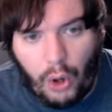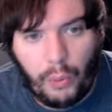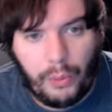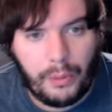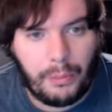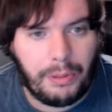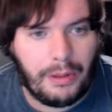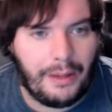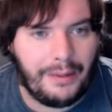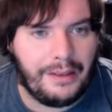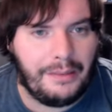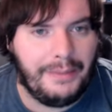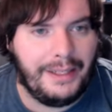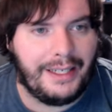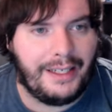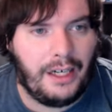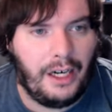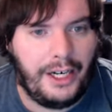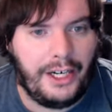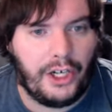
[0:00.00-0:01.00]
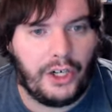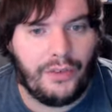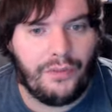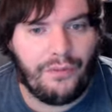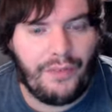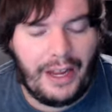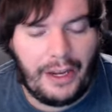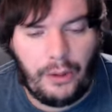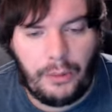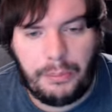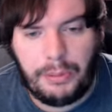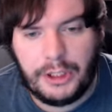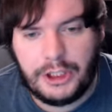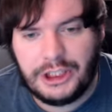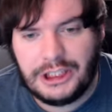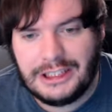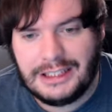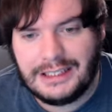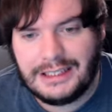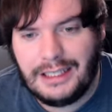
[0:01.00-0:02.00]
We're probably going to be cutting our fatal
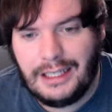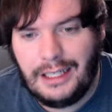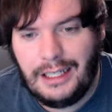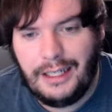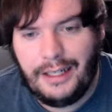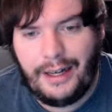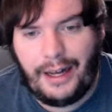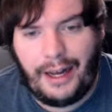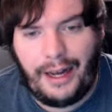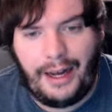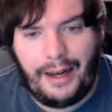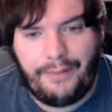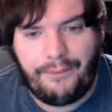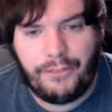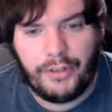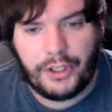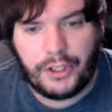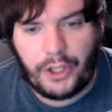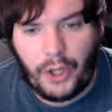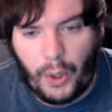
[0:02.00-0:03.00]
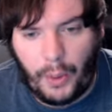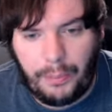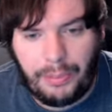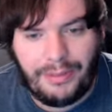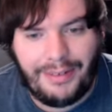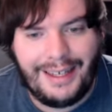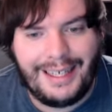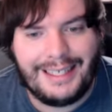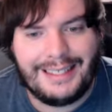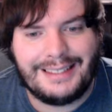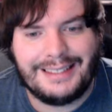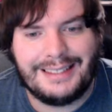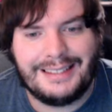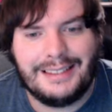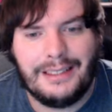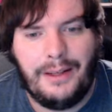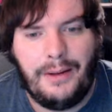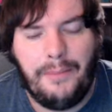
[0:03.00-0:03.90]
pushes um, for go blanks,